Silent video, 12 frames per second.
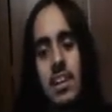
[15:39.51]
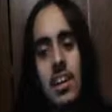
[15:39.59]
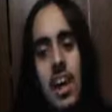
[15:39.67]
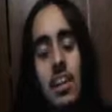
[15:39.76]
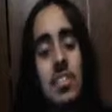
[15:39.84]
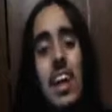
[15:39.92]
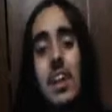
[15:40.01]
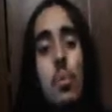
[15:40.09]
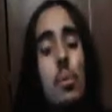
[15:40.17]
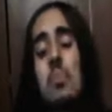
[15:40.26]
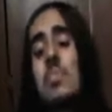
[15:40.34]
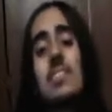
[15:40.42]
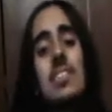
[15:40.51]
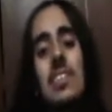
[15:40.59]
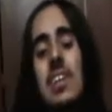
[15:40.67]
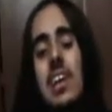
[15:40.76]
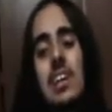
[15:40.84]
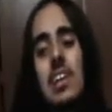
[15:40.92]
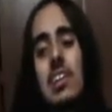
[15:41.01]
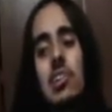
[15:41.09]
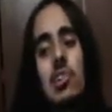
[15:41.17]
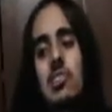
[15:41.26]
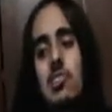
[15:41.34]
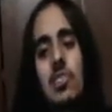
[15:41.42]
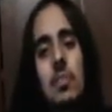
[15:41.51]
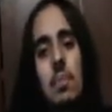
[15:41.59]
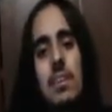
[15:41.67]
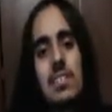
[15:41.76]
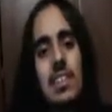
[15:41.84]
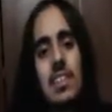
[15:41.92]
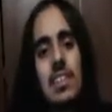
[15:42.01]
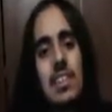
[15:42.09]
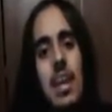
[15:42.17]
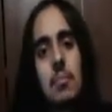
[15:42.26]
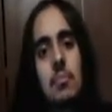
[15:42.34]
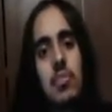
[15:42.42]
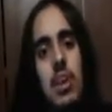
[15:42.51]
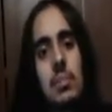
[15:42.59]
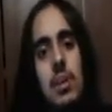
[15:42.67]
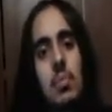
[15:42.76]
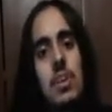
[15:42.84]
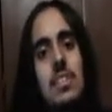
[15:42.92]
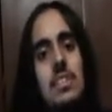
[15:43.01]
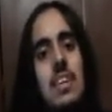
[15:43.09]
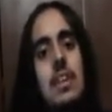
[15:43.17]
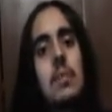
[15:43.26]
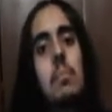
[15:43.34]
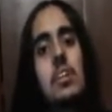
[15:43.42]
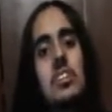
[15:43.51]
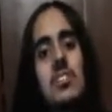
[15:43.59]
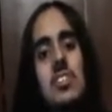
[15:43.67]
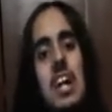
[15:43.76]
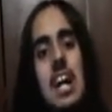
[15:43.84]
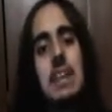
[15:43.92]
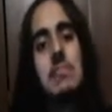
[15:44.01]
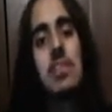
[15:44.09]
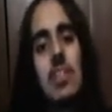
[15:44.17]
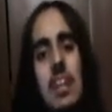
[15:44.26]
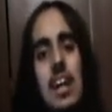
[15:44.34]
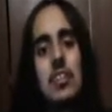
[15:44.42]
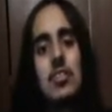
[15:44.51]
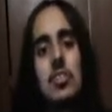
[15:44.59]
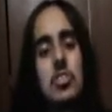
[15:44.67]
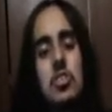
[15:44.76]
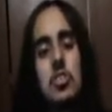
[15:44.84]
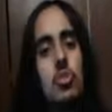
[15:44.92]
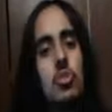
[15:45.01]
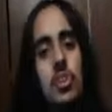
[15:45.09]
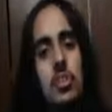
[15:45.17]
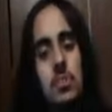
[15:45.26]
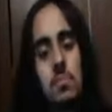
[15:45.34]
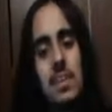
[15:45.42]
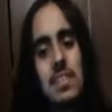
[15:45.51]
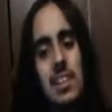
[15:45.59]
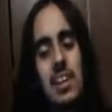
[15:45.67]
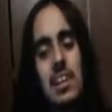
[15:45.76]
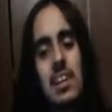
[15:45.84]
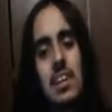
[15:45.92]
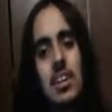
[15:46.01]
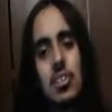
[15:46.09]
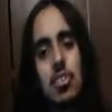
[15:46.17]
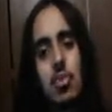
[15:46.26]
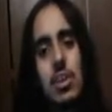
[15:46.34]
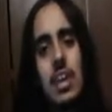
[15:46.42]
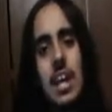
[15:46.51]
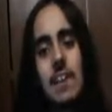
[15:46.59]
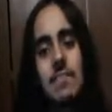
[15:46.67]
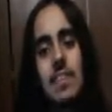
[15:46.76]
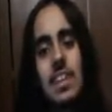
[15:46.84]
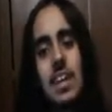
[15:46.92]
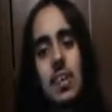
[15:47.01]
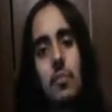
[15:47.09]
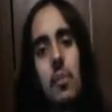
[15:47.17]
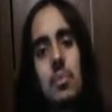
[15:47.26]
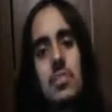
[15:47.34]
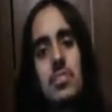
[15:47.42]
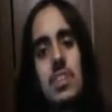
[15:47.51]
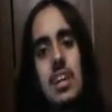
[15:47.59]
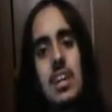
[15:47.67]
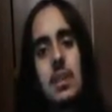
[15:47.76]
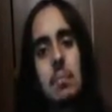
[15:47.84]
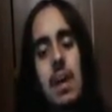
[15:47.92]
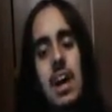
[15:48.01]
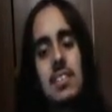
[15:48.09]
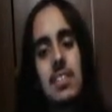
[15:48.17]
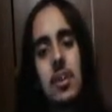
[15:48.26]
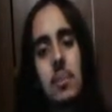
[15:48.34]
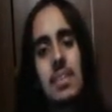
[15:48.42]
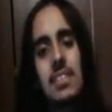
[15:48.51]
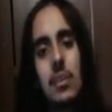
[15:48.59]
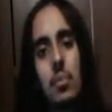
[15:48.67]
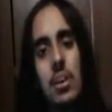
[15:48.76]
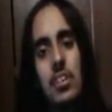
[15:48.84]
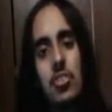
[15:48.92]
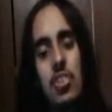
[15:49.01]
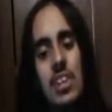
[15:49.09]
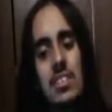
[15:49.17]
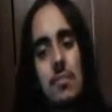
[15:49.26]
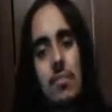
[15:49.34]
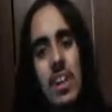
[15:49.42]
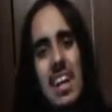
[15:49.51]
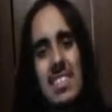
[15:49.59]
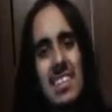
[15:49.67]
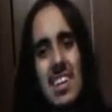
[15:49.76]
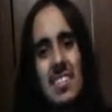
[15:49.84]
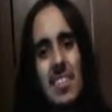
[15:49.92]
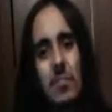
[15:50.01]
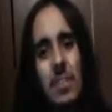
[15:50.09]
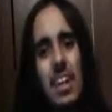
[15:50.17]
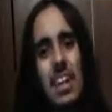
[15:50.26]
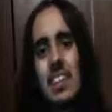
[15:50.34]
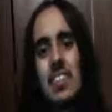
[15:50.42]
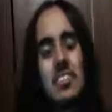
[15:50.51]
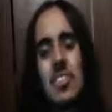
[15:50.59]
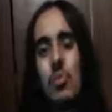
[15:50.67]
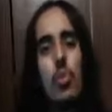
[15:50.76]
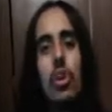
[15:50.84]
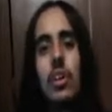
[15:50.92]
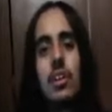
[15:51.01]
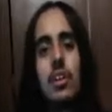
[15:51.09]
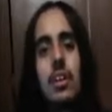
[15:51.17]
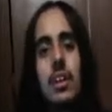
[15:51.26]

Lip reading: Unlike what we see today on Nickelodeon shows, are basically the same crowd that we've seen a bunch of times, and they're not new. They're just basically doing everything of what we've seen in the past, and they're basically wanting to create different ideas of it, and it doesn't work.